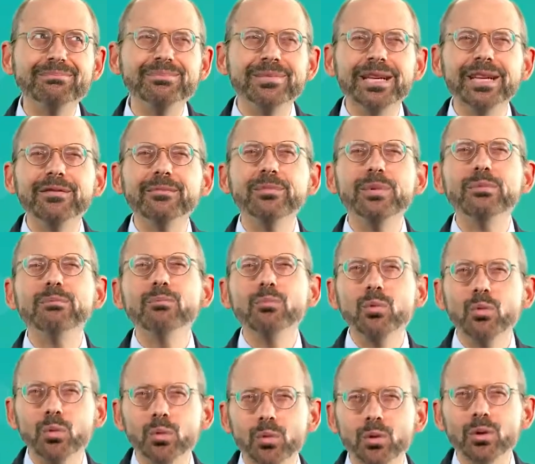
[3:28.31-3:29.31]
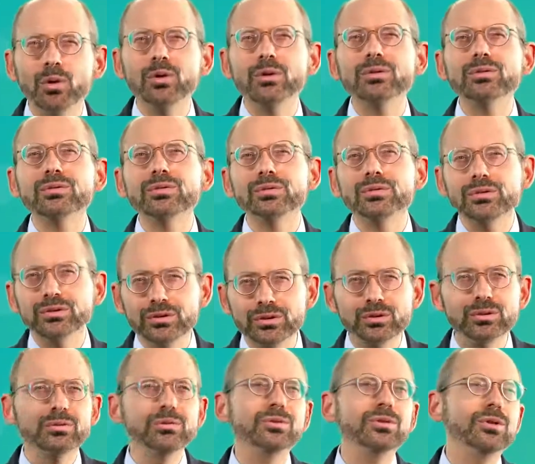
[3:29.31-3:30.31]
may have been more
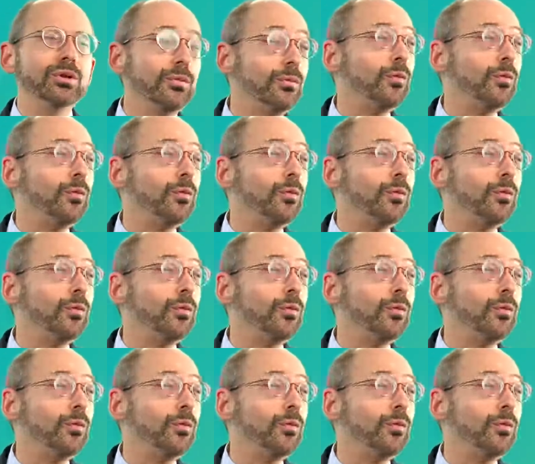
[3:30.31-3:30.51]
due to